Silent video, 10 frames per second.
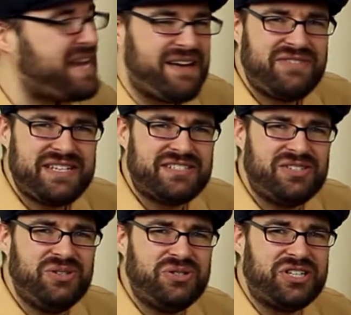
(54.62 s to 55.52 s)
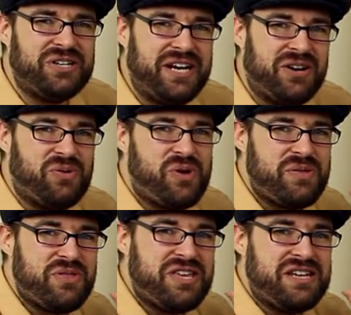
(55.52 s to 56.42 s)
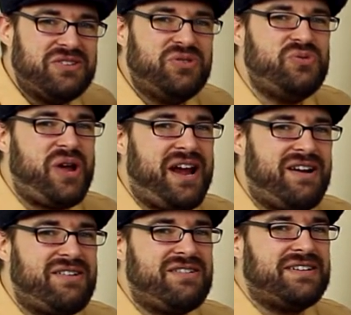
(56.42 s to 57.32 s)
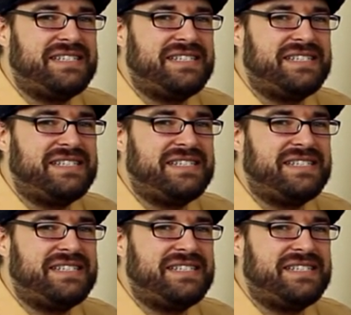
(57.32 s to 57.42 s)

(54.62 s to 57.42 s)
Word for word: have a solution here with the Newair